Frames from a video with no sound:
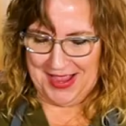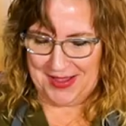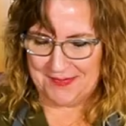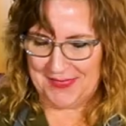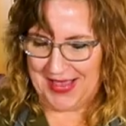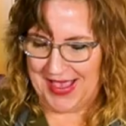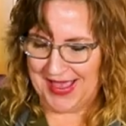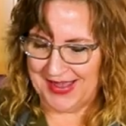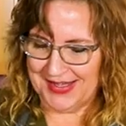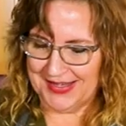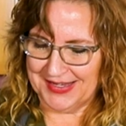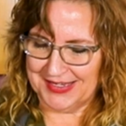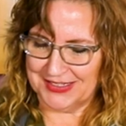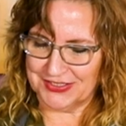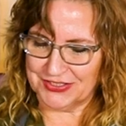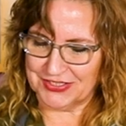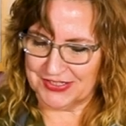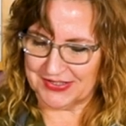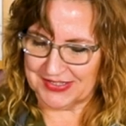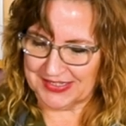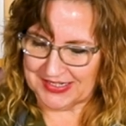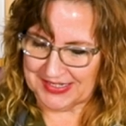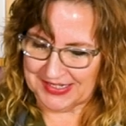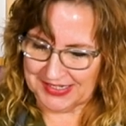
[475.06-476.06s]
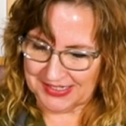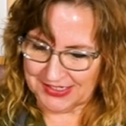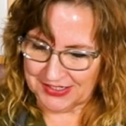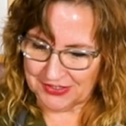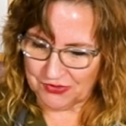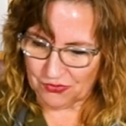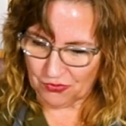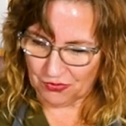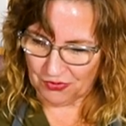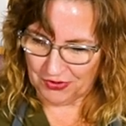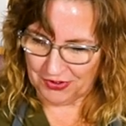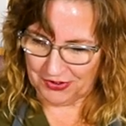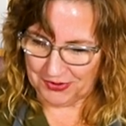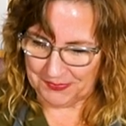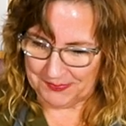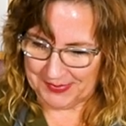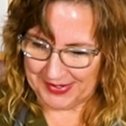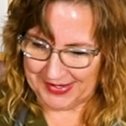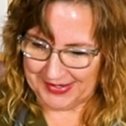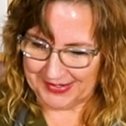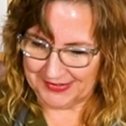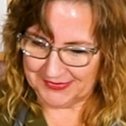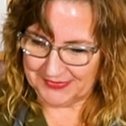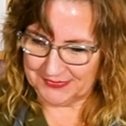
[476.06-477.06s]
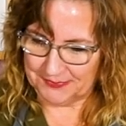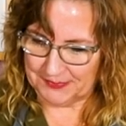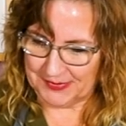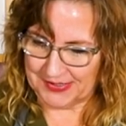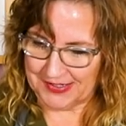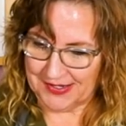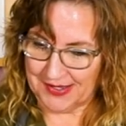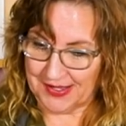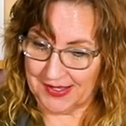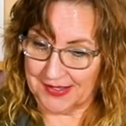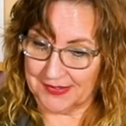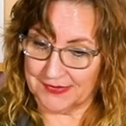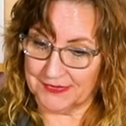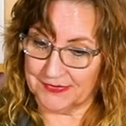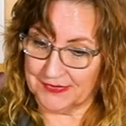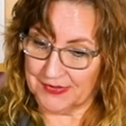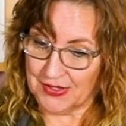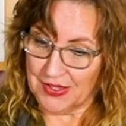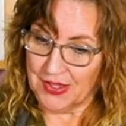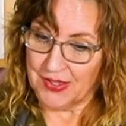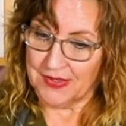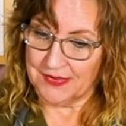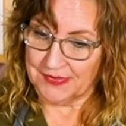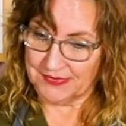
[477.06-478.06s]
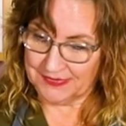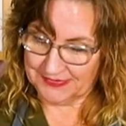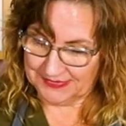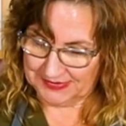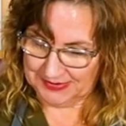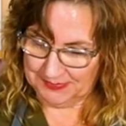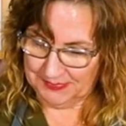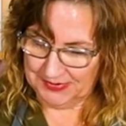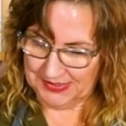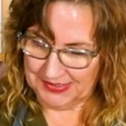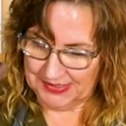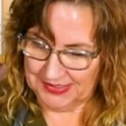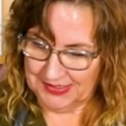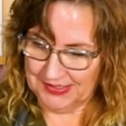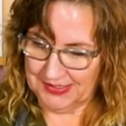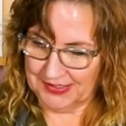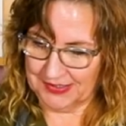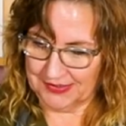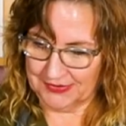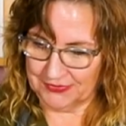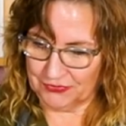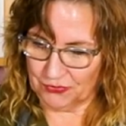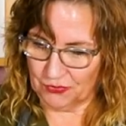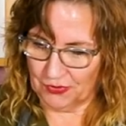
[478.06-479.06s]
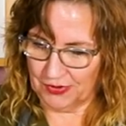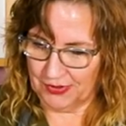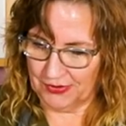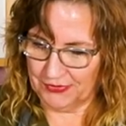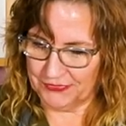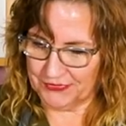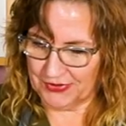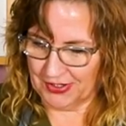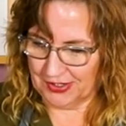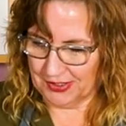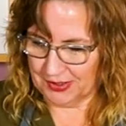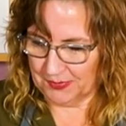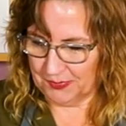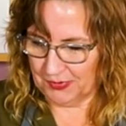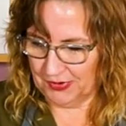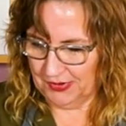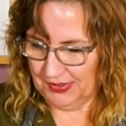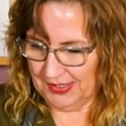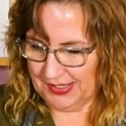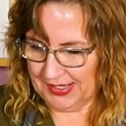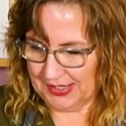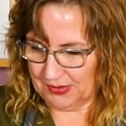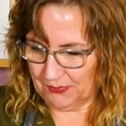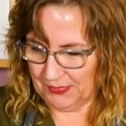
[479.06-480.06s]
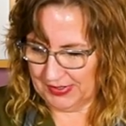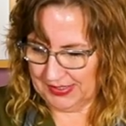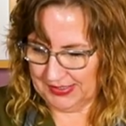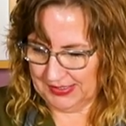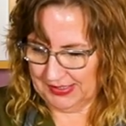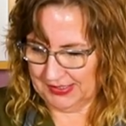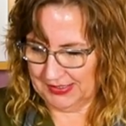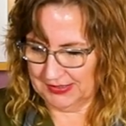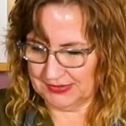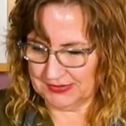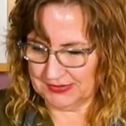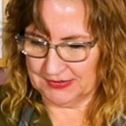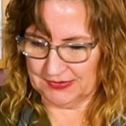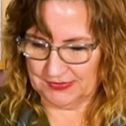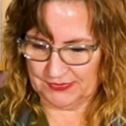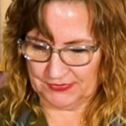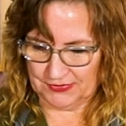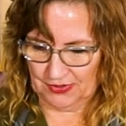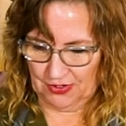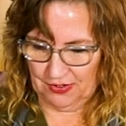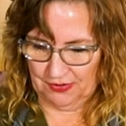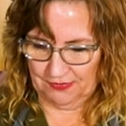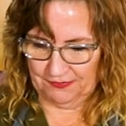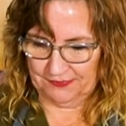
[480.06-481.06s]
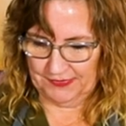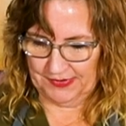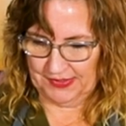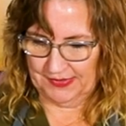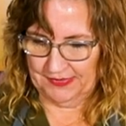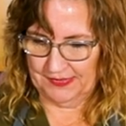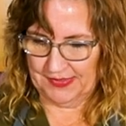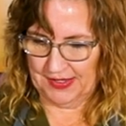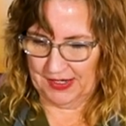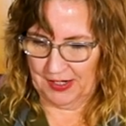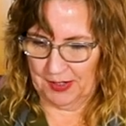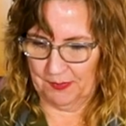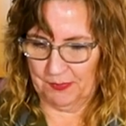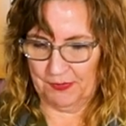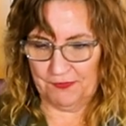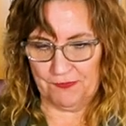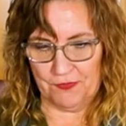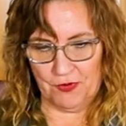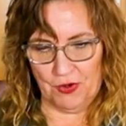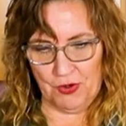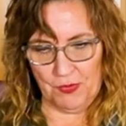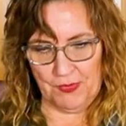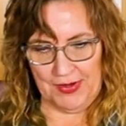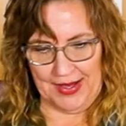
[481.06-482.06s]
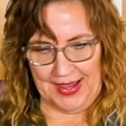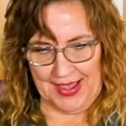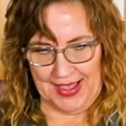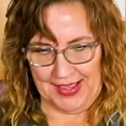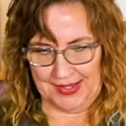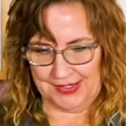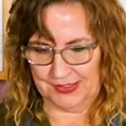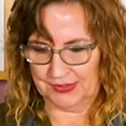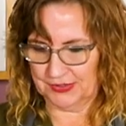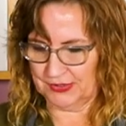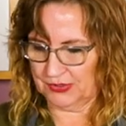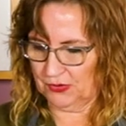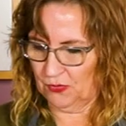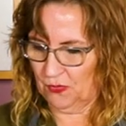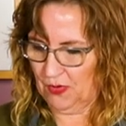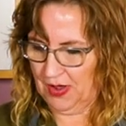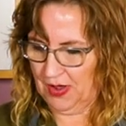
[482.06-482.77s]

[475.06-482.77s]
I'm adding it to the heated oil base because CBD is oil soluble and we need to dissolve in there before we add it to the